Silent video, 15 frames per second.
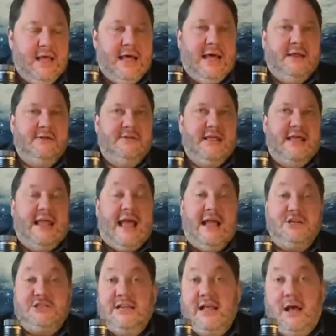And they
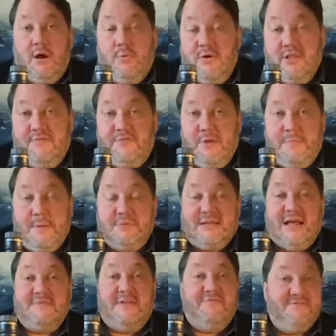actually are one of the few people to
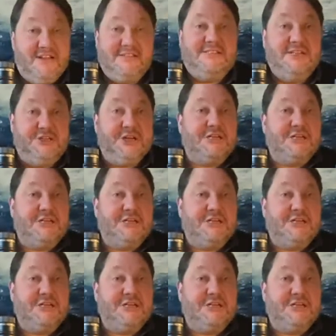have a vintage